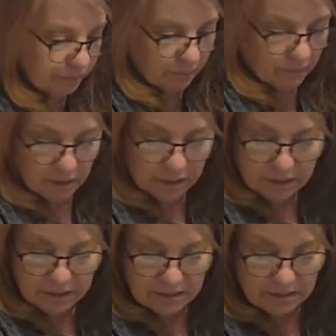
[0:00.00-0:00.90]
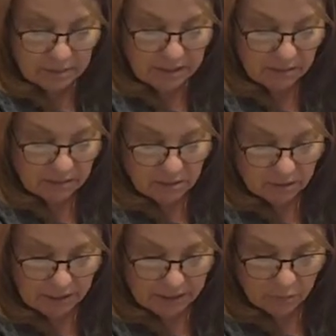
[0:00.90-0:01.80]
I need to get something else.
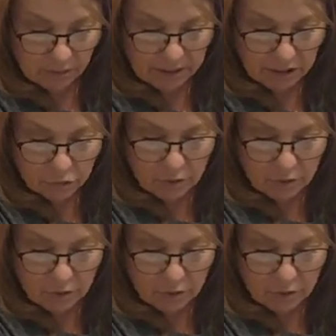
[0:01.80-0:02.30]
Okay, now we're going to dry